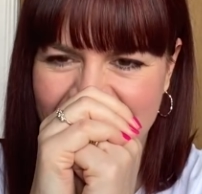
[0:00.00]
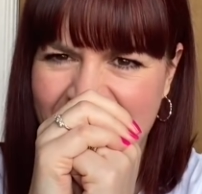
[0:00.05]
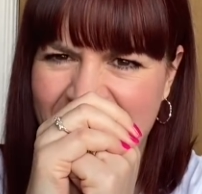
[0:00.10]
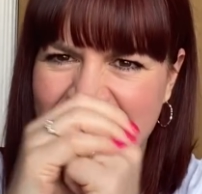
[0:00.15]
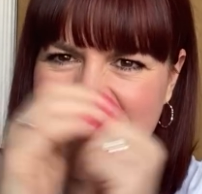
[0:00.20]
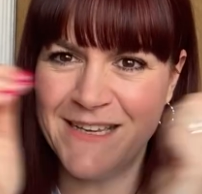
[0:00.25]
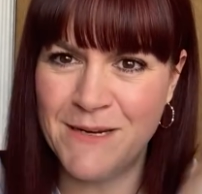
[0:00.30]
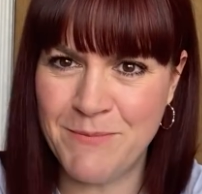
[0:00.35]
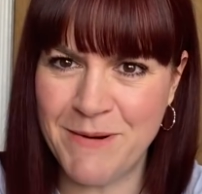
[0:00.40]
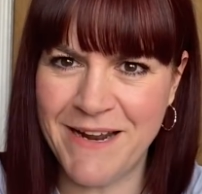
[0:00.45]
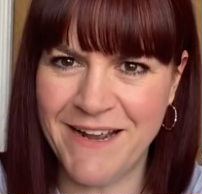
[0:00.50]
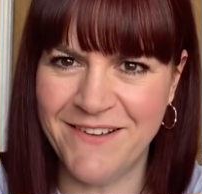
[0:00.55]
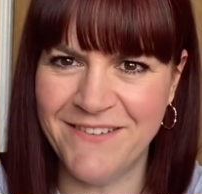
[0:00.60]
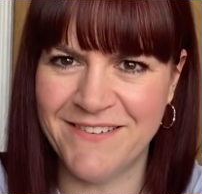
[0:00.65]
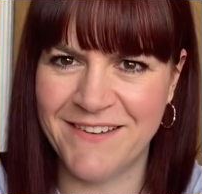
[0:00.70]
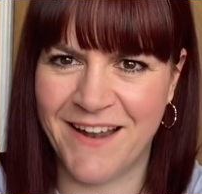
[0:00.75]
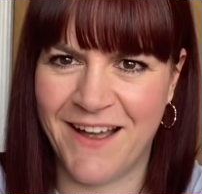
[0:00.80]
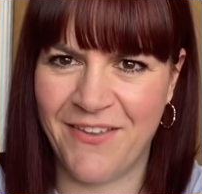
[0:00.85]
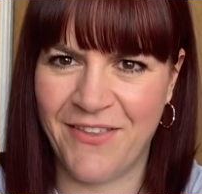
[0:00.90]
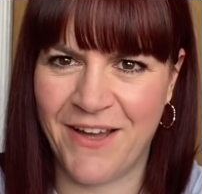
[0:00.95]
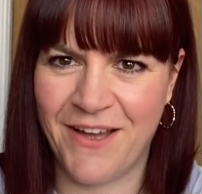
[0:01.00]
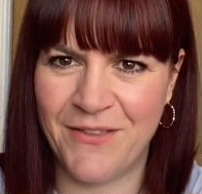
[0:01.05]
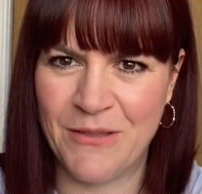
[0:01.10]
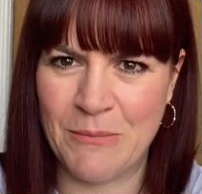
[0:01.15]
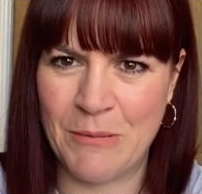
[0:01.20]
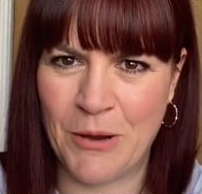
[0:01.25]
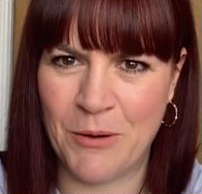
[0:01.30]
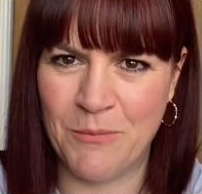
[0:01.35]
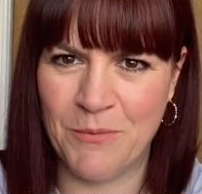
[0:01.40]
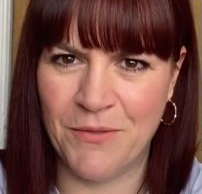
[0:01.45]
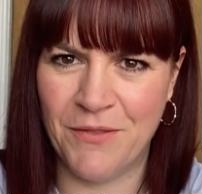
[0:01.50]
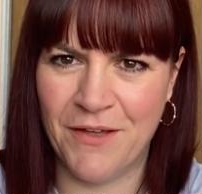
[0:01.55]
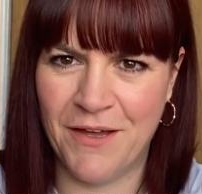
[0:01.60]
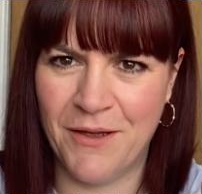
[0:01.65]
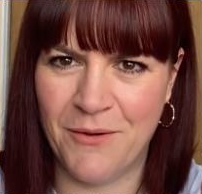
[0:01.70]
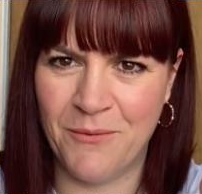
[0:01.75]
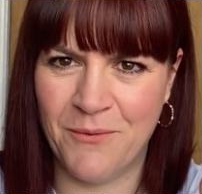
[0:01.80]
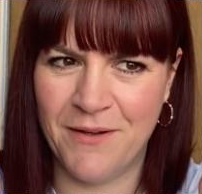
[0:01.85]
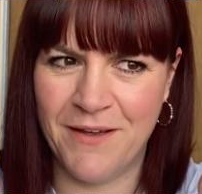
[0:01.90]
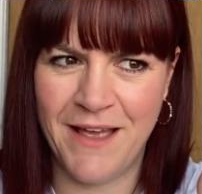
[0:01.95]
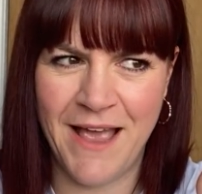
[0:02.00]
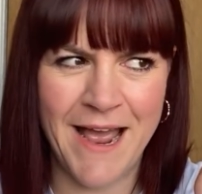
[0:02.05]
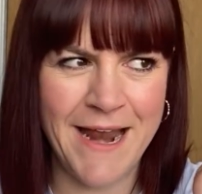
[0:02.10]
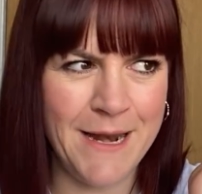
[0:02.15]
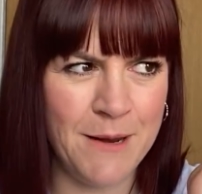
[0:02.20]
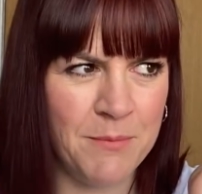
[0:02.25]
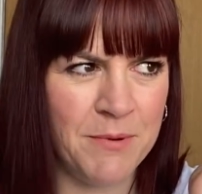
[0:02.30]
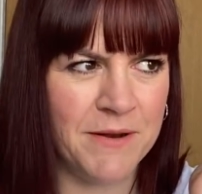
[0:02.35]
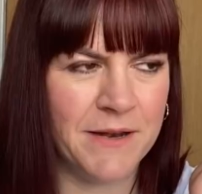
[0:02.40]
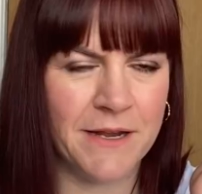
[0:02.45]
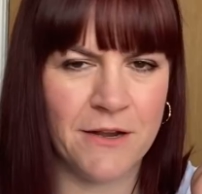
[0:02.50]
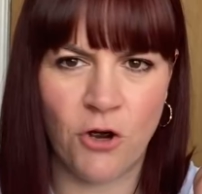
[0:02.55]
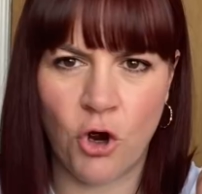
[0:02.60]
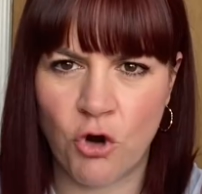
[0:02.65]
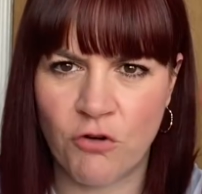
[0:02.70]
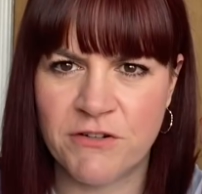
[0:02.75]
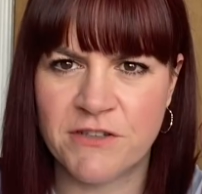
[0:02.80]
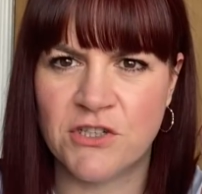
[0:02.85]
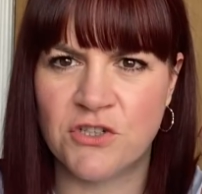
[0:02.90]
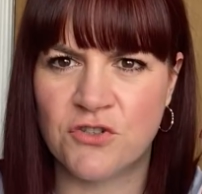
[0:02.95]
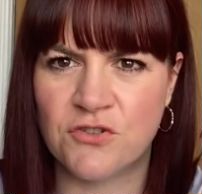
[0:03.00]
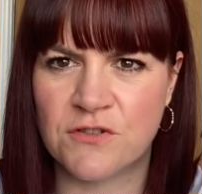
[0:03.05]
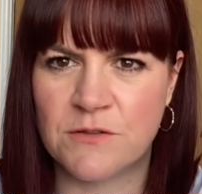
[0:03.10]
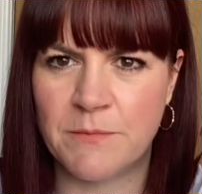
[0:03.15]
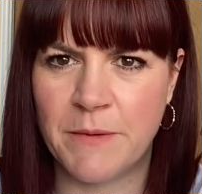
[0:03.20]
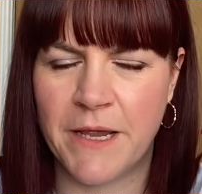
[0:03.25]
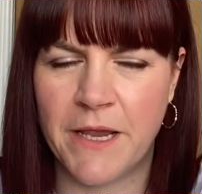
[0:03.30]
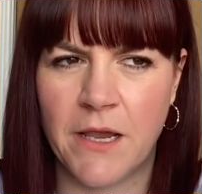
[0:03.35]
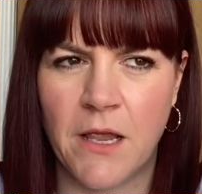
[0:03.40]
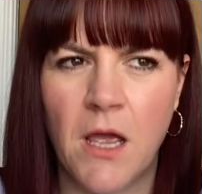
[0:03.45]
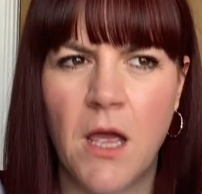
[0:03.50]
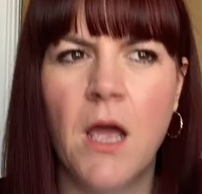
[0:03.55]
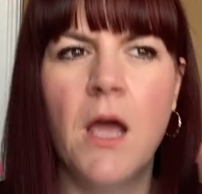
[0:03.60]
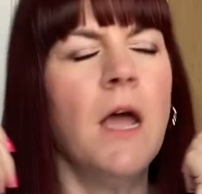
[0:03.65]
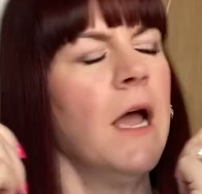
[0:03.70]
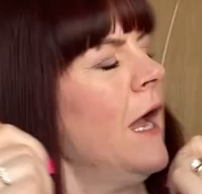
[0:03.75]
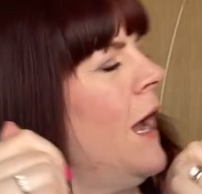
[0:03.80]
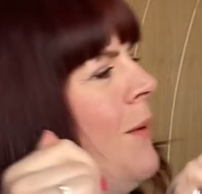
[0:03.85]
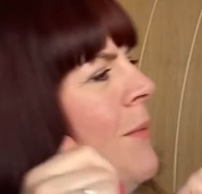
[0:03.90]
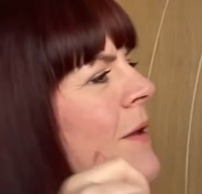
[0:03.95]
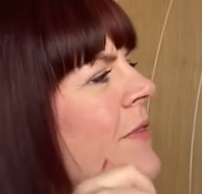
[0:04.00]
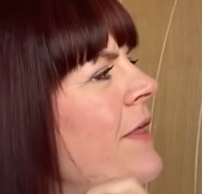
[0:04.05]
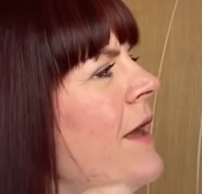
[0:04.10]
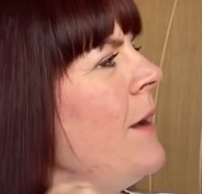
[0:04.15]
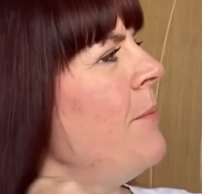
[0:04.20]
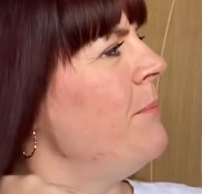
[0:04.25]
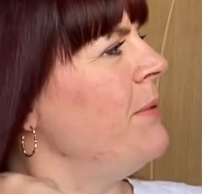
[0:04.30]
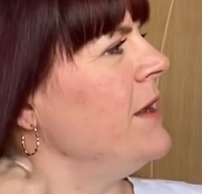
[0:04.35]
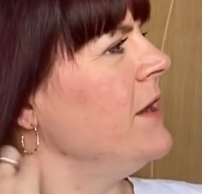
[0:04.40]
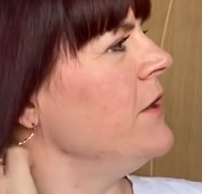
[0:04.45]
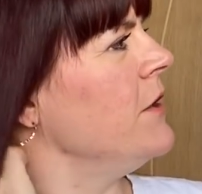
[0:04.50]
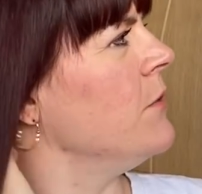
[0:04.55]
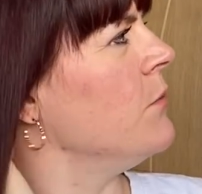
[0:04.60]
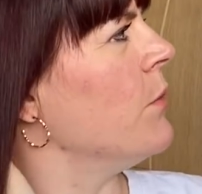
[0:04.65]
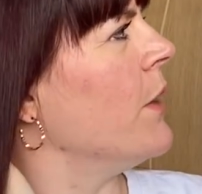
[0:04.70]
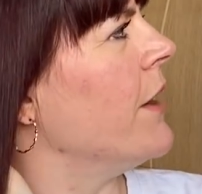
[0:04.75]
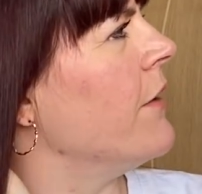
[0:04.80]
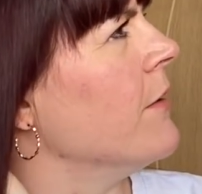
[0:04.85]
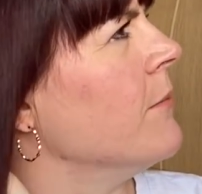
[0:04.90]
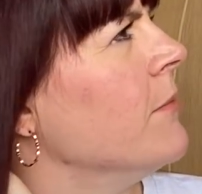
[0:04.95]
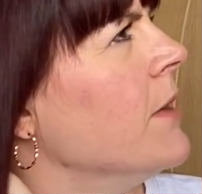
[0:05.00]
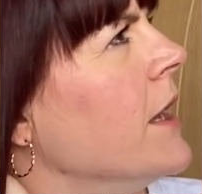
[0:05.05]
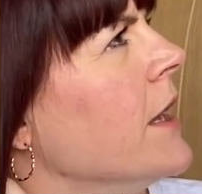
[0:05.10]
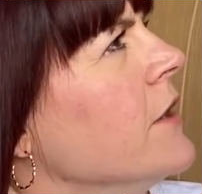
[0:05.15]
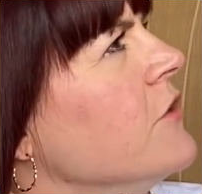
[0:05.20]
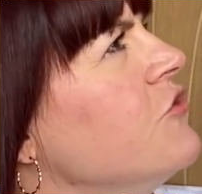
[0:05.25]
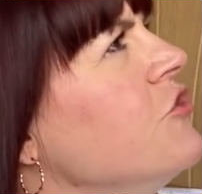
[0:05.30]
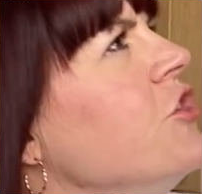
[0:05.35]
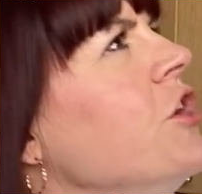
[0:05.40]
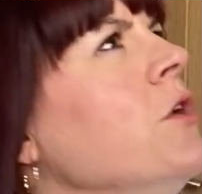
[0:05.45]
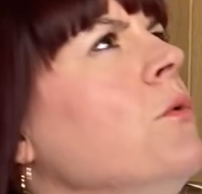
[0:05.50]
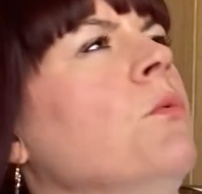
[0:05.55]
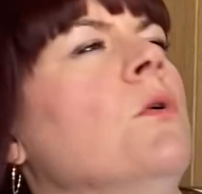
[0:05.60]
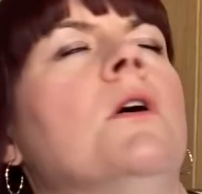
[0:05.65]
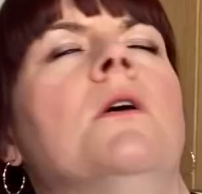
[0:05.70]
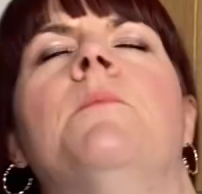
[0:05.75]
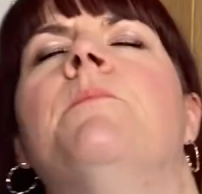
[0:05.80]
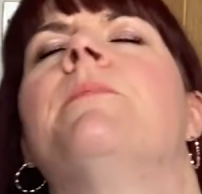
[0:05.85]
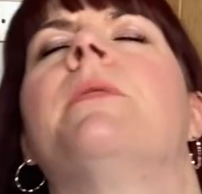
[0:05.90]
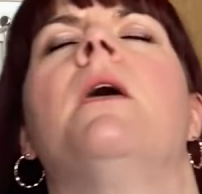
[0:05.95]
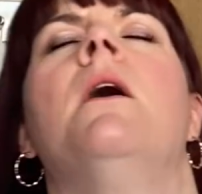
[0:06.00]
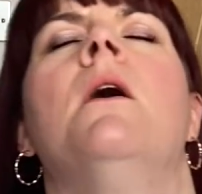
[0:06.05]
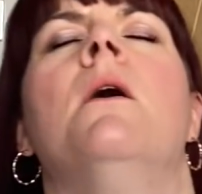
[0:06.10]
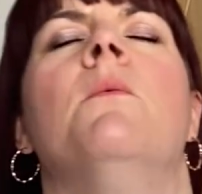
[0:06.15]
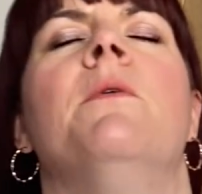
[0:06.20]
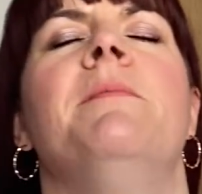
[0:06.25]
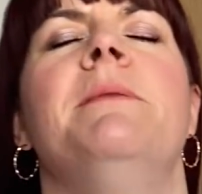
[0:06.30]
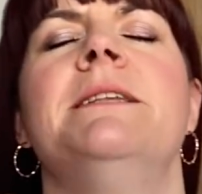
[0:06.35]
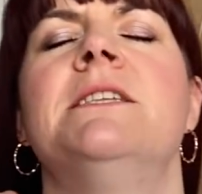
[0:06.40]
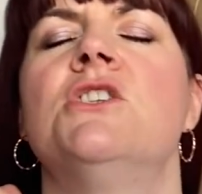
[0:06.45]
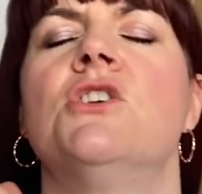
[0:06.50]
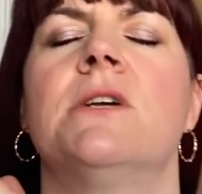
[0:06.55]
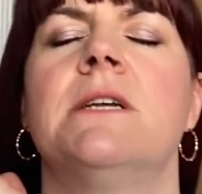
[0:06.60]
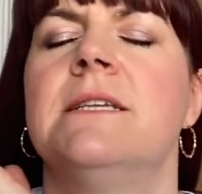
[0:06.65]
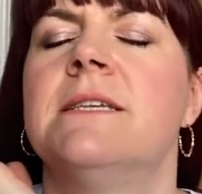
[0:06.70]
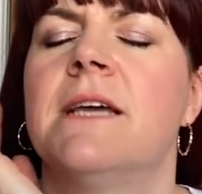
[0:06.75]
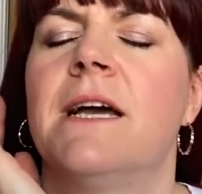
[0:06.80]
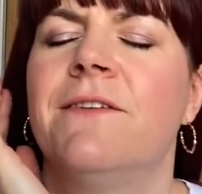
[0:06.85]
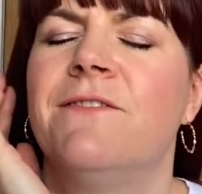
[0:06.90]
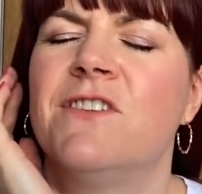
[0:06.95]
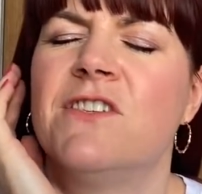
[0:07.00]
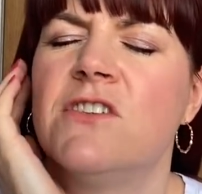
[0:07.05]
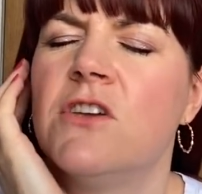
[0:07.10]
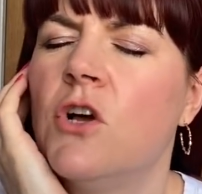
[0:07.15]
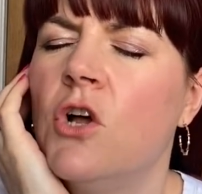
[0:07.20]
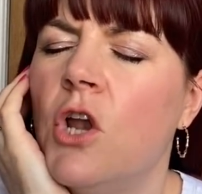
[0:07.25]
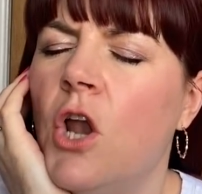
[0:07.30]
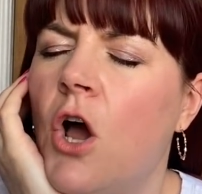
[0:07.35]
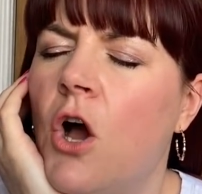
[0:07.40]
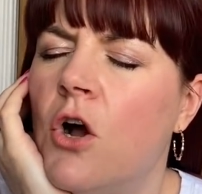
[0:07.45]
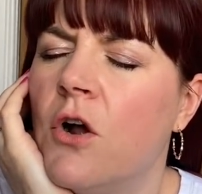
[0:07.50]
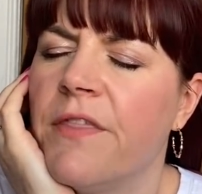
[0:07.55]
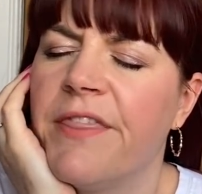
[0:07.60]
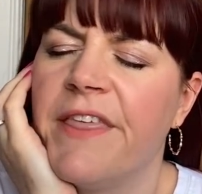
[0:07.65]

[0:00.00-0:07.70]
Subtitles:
Is anybody else like that at the moment though? Anybody? Or is it just me? I'm at that opinion where I'm like, do you know what? We've been stuck inside for so long